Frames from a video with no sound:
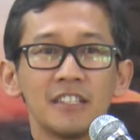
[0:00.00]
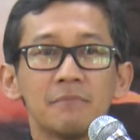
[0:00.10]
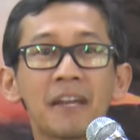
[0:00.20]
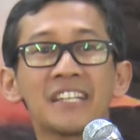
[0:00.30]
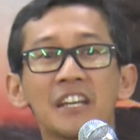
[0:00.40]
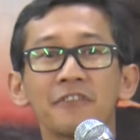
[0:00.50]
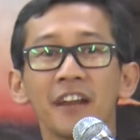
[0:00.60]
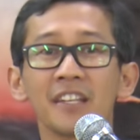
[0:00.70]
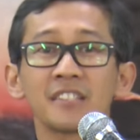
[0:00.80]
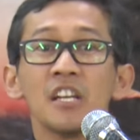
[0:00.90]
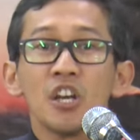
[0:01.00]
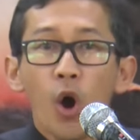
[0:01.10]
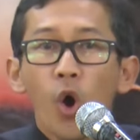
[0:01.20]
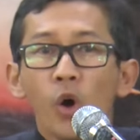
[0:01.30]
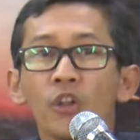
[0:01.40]
My dear friends,
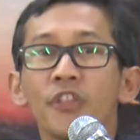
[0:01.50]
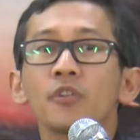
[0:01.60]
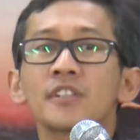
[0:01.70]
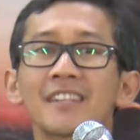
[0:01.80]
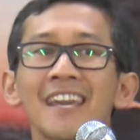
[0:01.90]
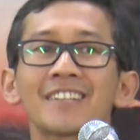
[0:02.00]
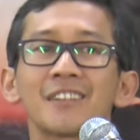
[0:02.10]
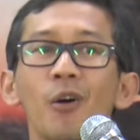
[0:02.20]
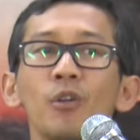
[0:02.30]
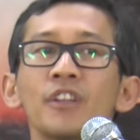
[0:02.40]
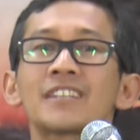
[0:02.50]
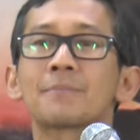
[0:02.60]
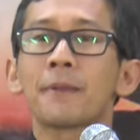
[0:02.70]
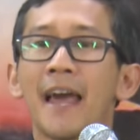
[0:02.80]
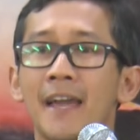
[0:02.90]
all those things, all these
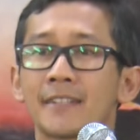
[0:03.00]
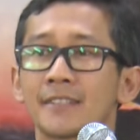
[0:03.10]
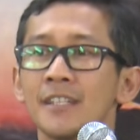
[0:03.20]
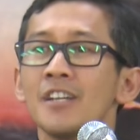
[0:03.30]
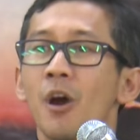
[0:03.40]
plans,